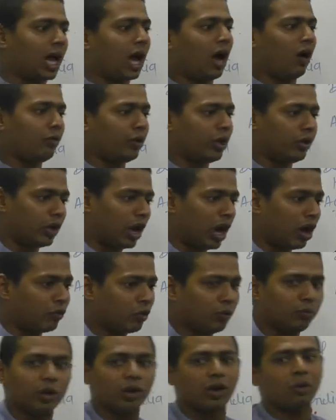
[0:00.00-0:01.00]
how, we, how
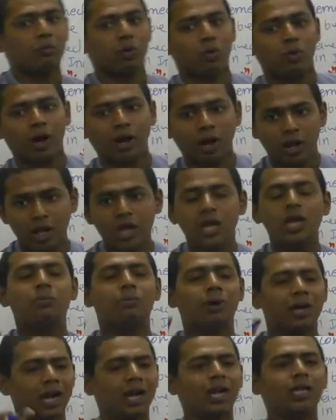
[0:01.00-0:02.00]
you become OR,
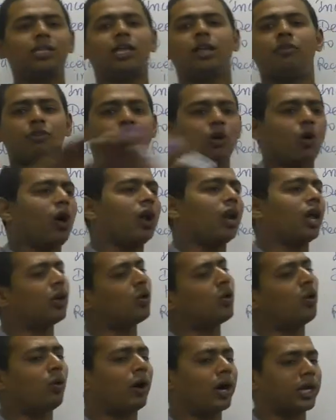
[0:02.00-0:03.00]
but understand, we all
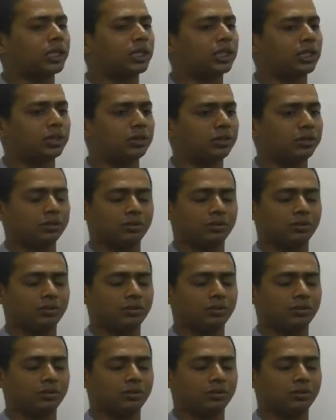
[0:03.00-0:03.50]
are ORs.